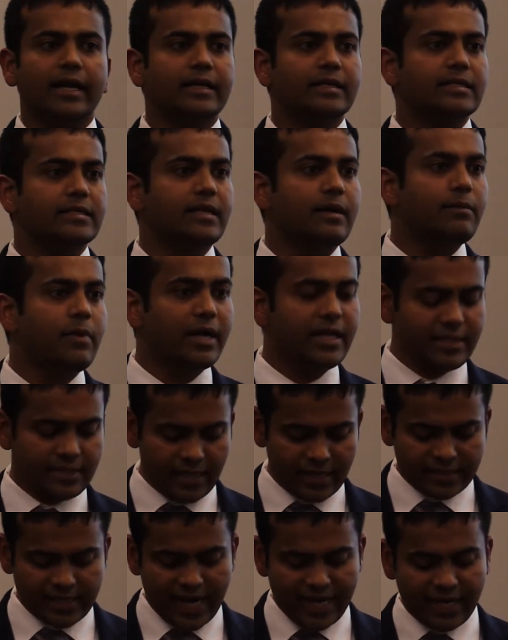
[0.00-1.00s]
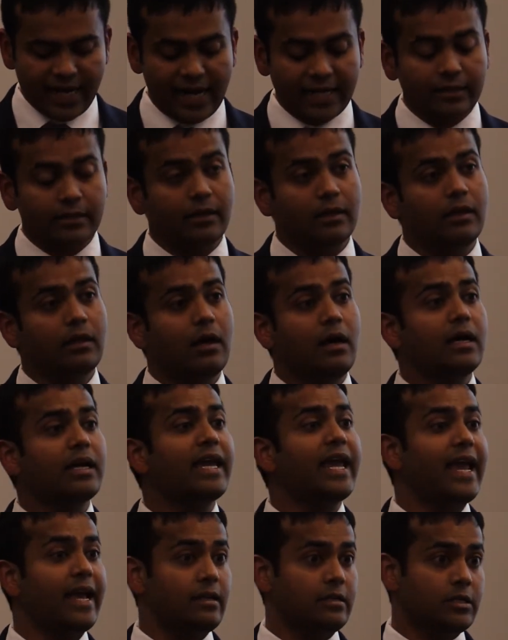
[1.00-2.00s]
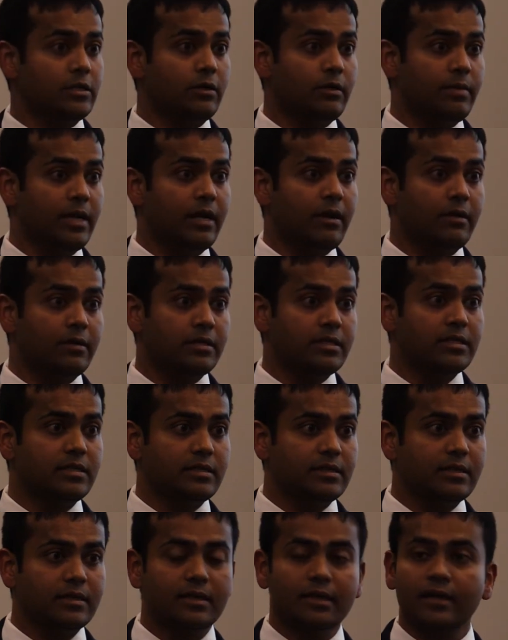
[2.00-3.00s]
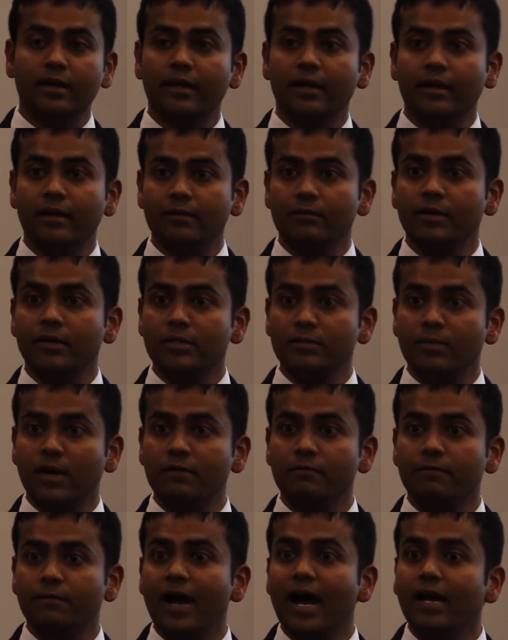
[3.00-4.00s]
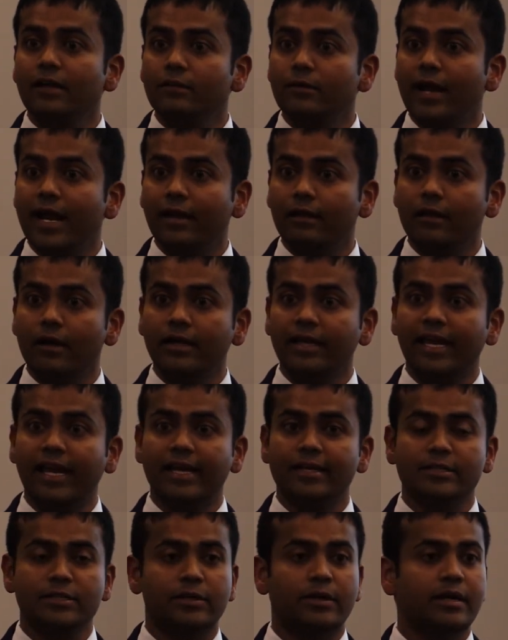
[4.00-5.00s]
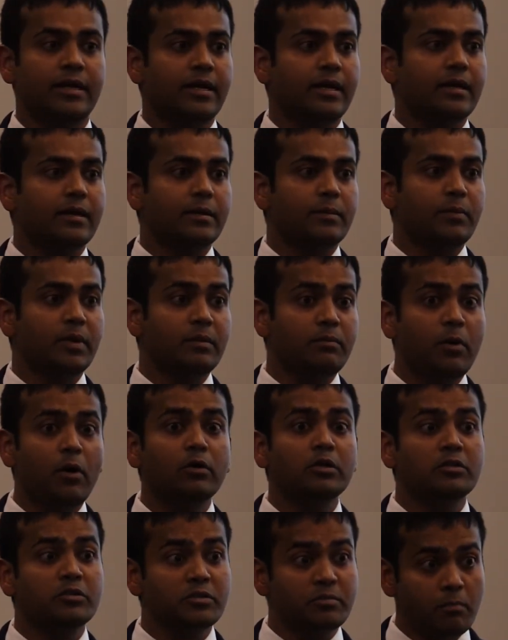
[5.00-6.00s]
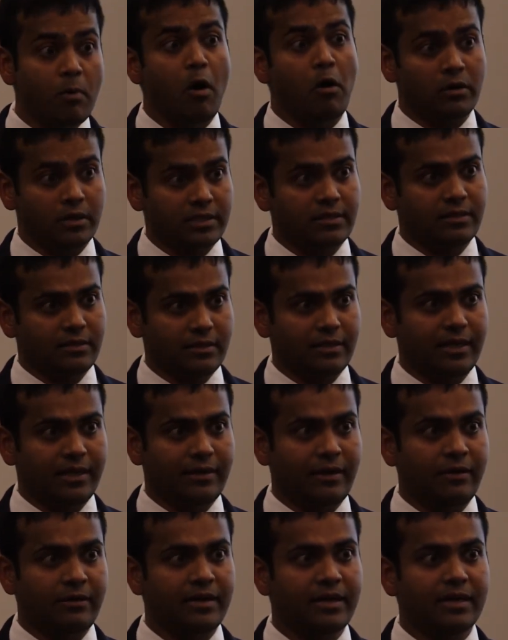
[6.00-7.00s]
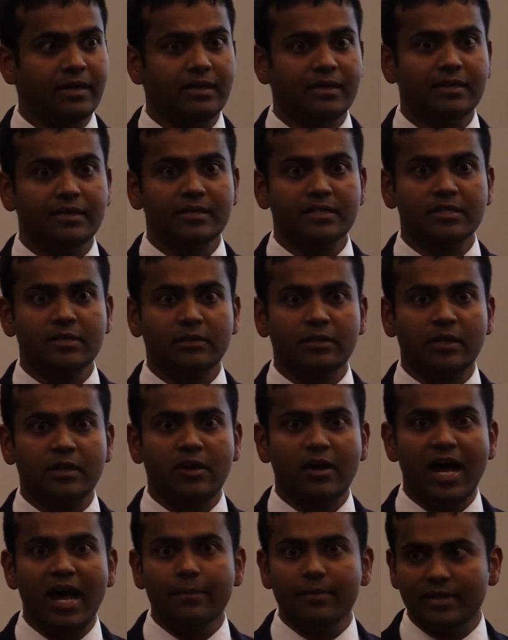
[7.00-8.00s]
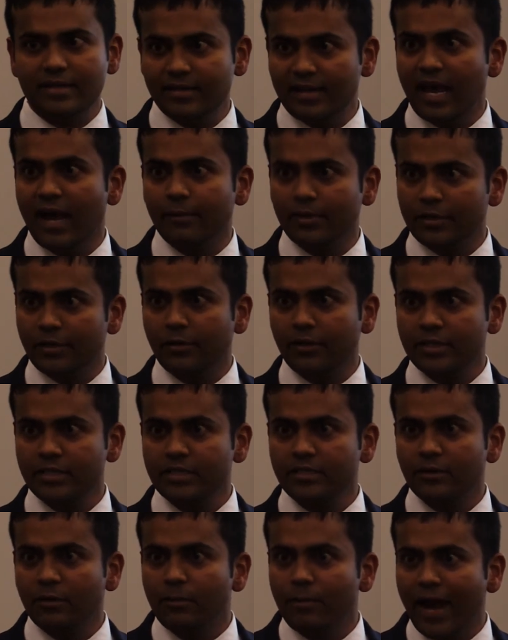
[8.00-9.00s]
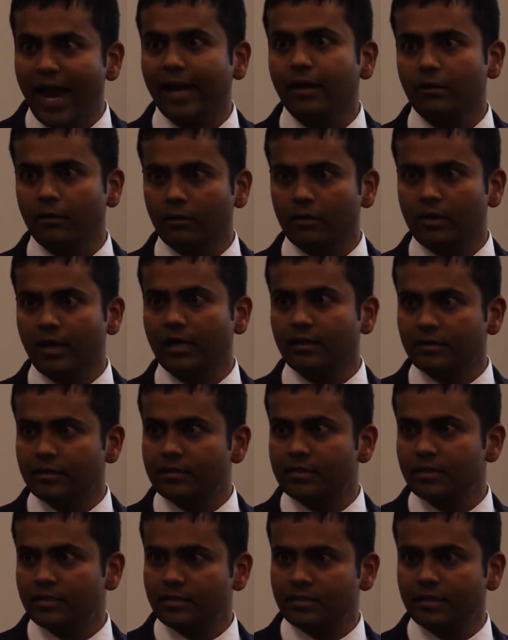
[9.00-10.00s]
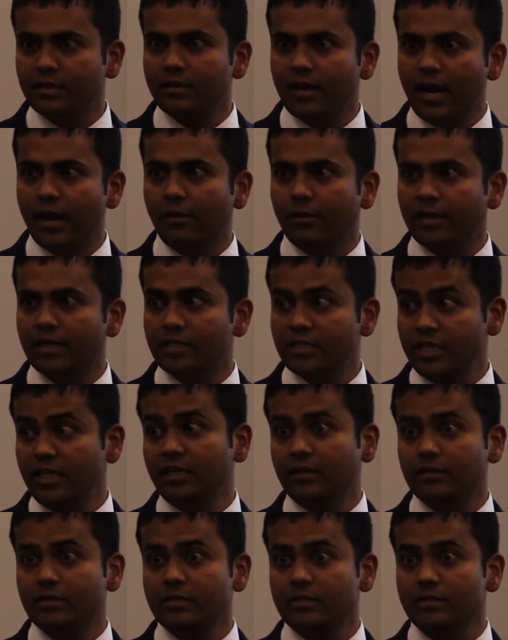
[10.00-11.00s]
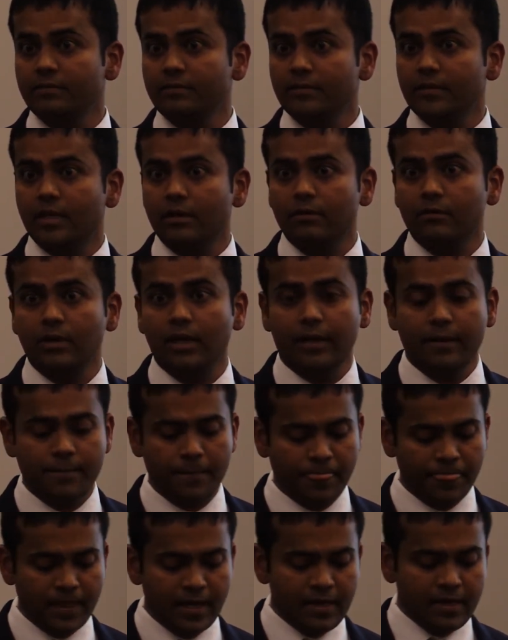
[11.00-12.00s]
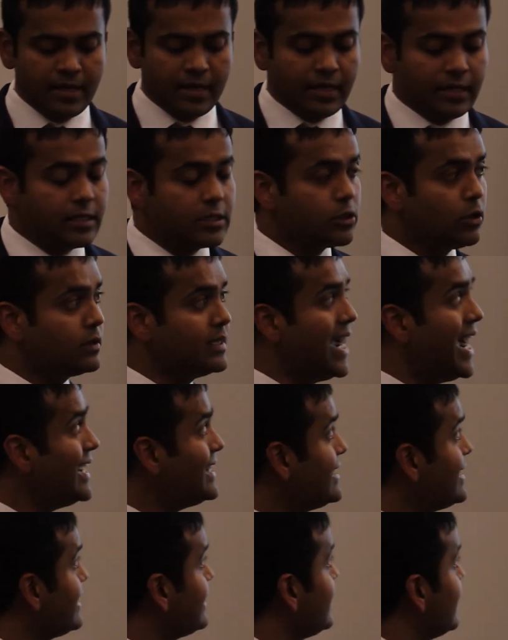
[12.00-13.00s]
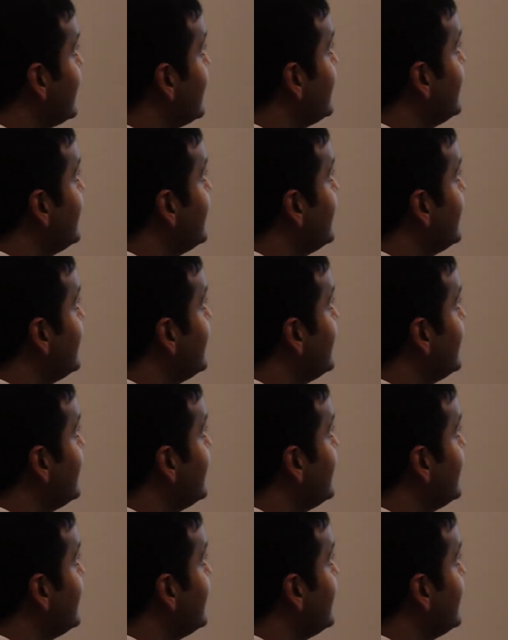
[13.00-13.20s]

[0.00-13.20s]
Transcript: somebody says, I got the lung cancer because my father had lung cancer, but both smoked. So the common denominator is tobacco, not just inherited genes. Okay, so that's